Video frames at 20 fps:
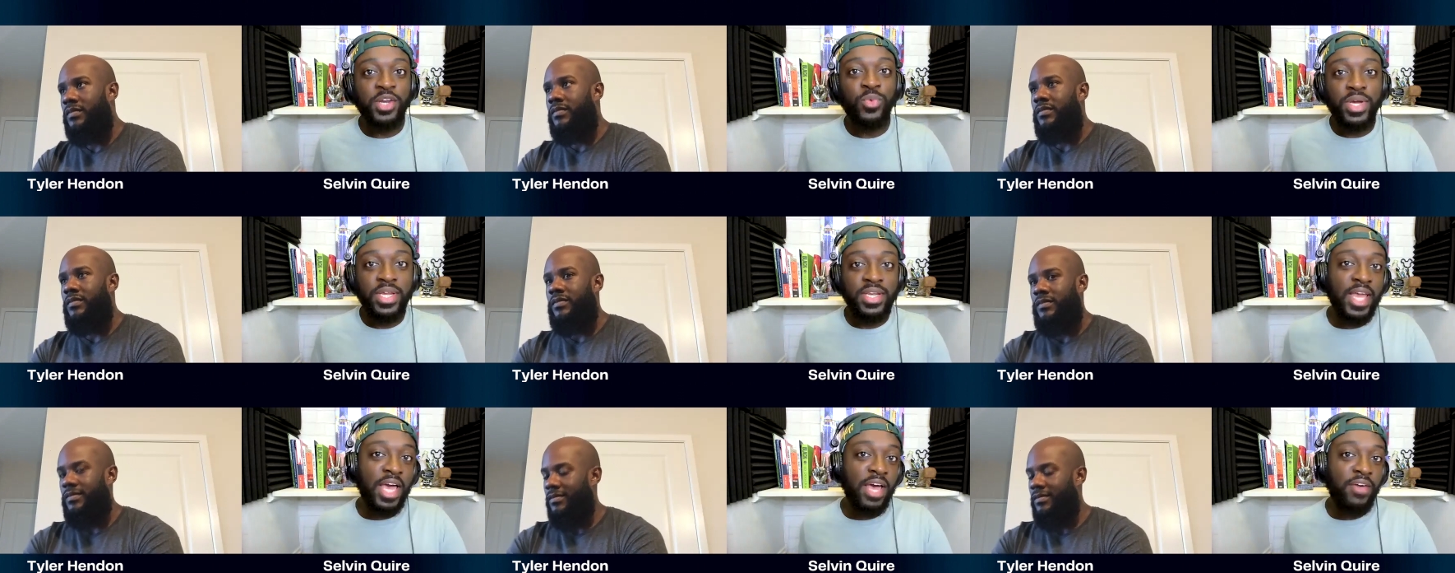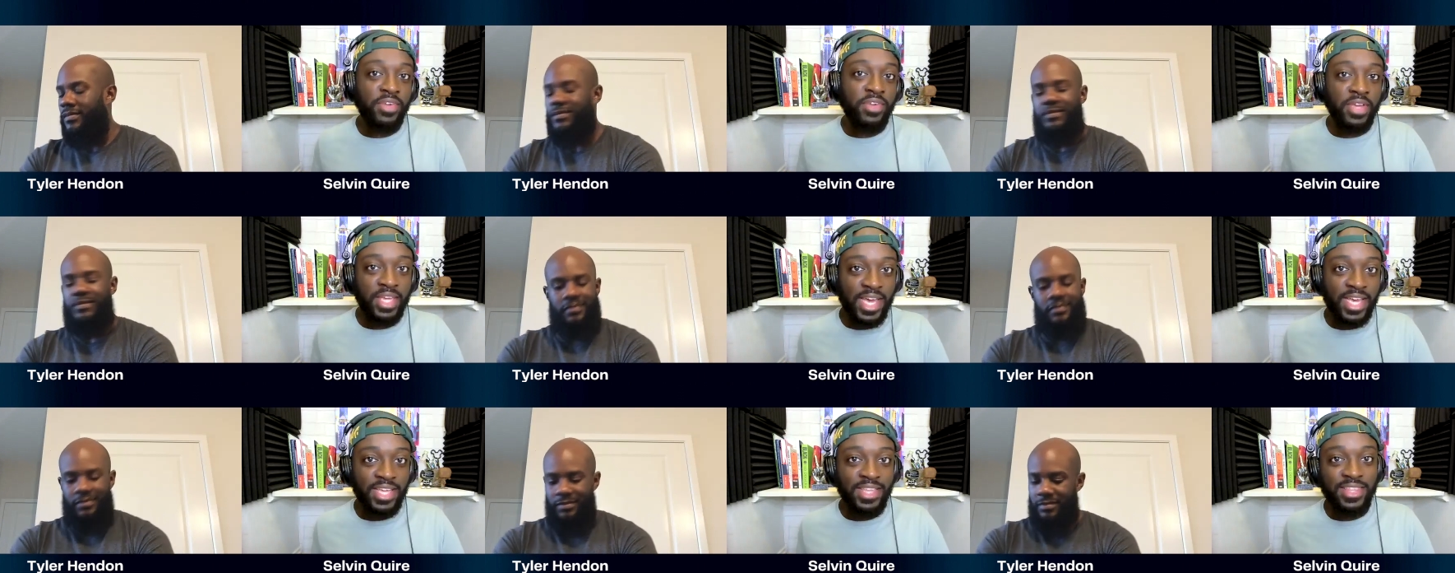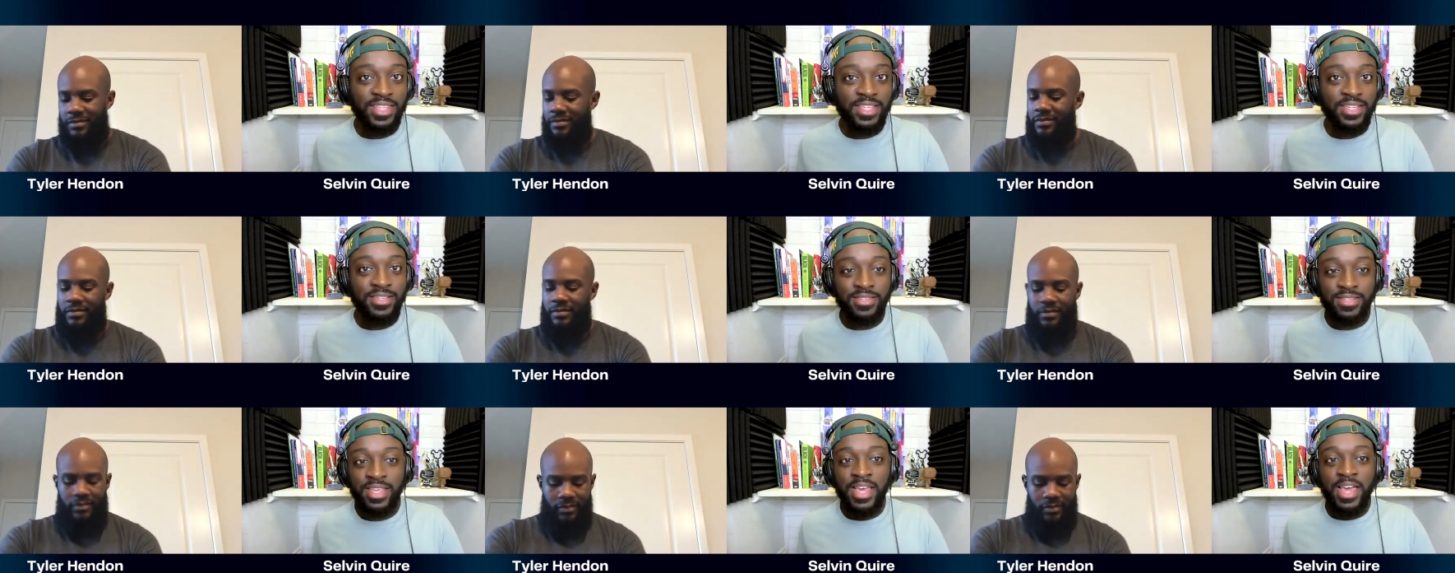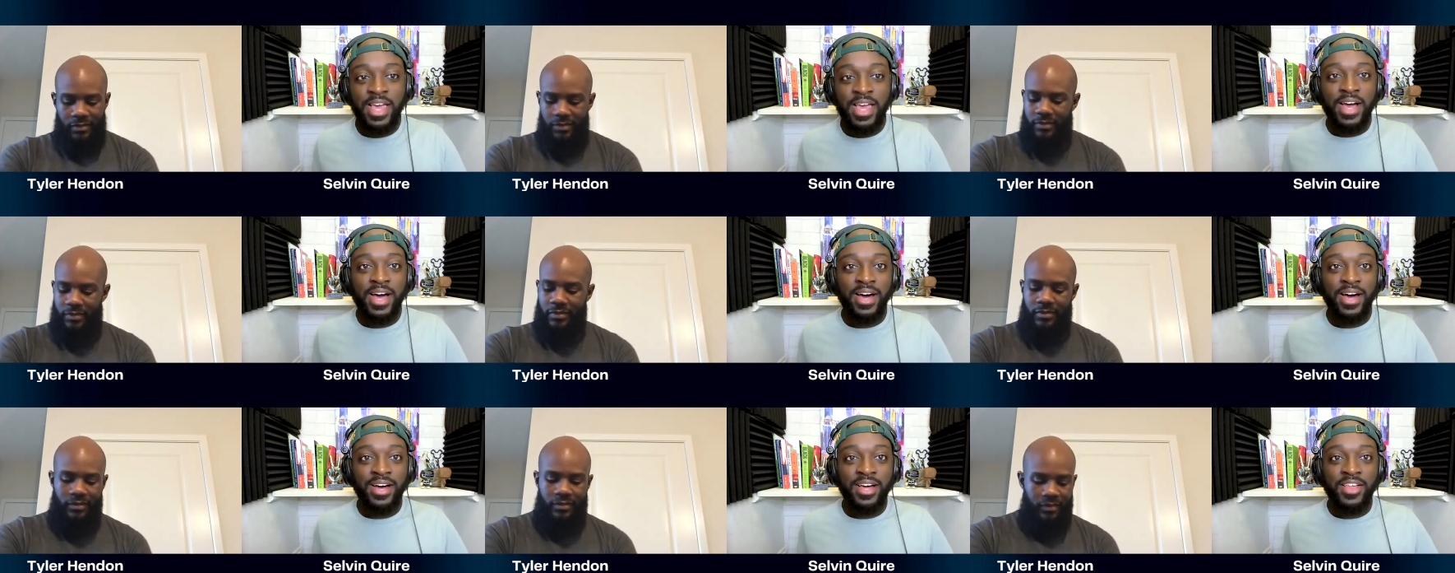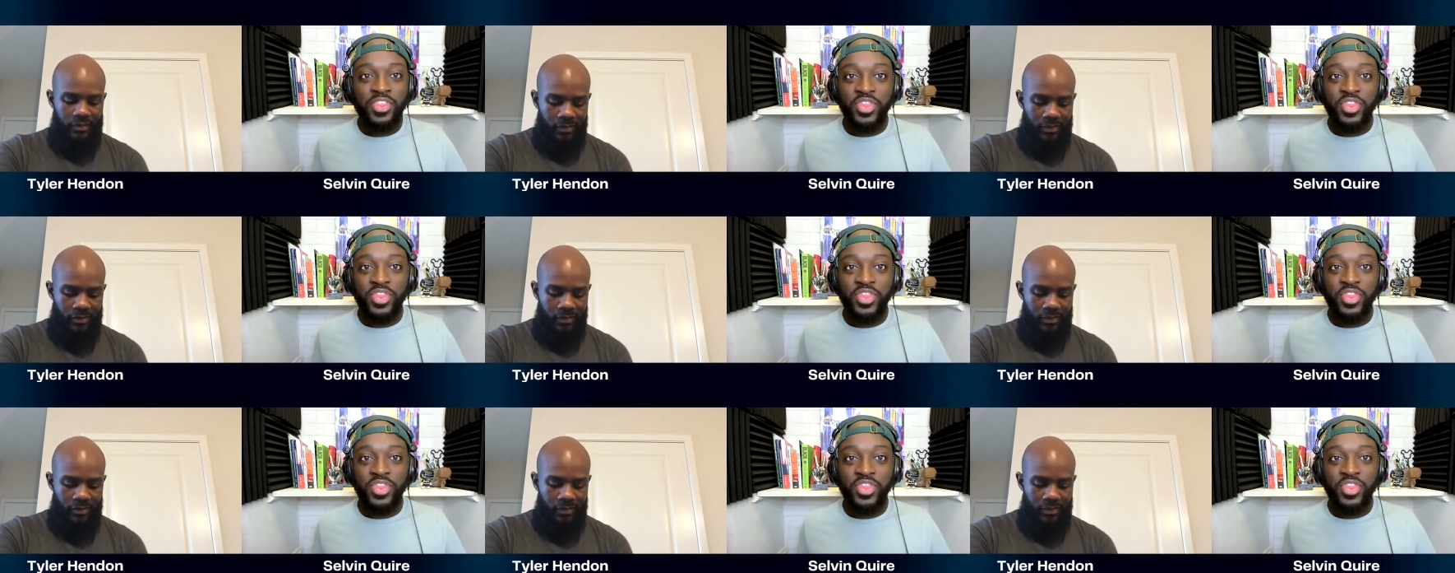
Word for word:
Speaker 1: do we navigate this uh,